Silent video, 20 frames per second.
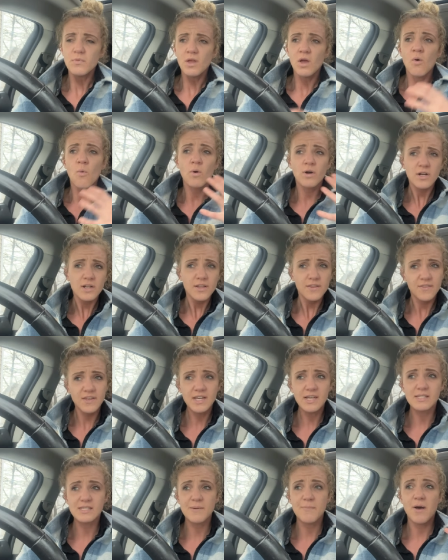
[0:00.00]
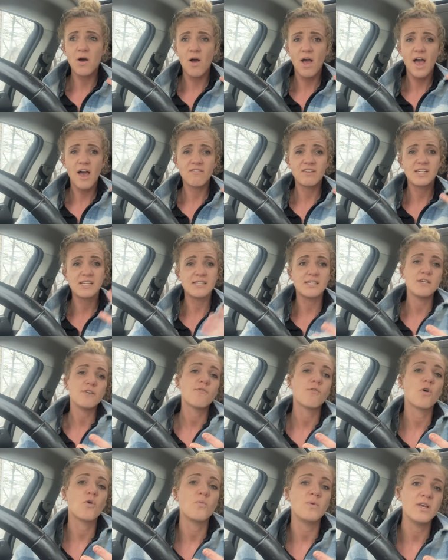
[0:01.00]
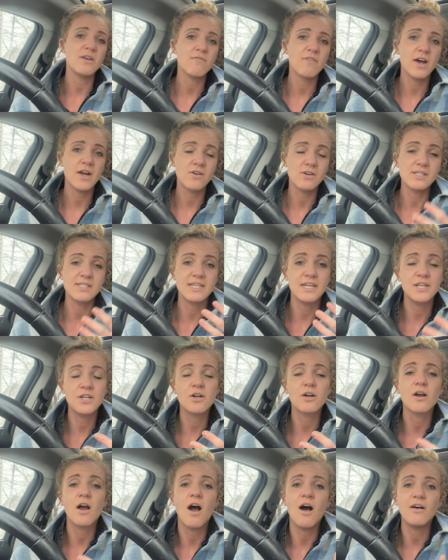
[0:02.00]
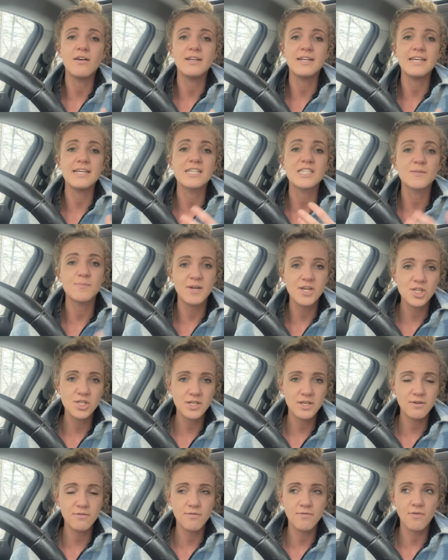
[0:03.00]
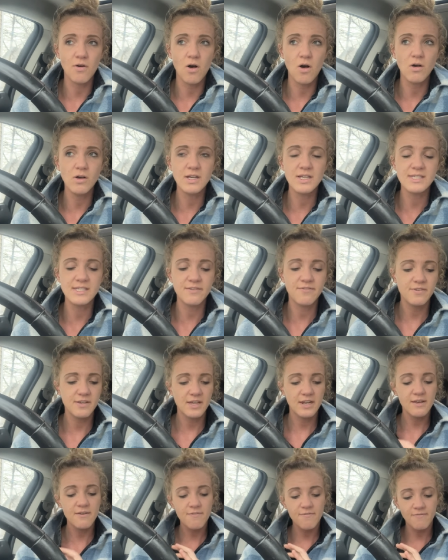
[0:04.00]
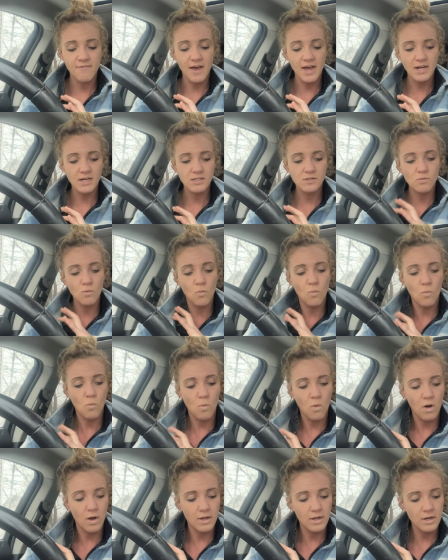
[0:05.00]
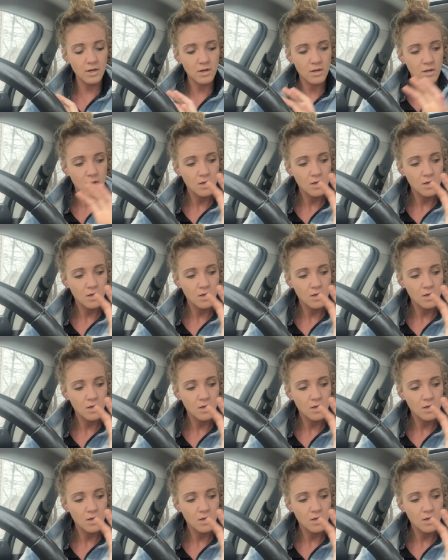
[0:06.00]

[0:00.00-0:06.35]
one of the things about having deformed wing virus in your colony, especially in fall, is if it affects one